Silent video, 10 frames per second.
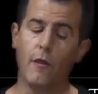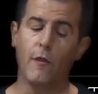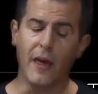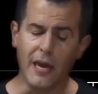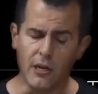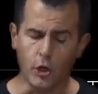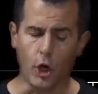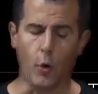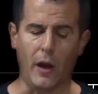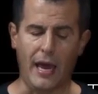
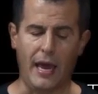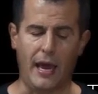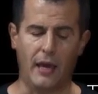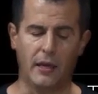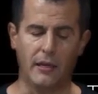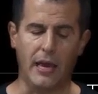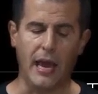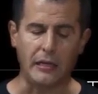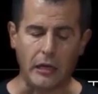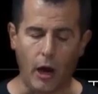then go ahead
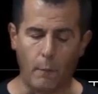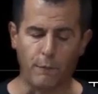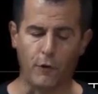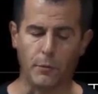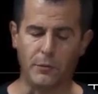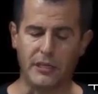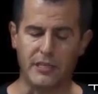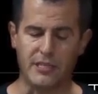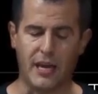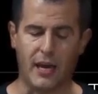and
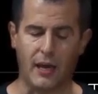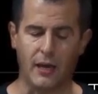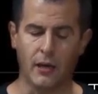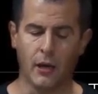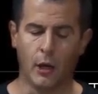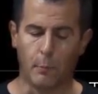comfortably say,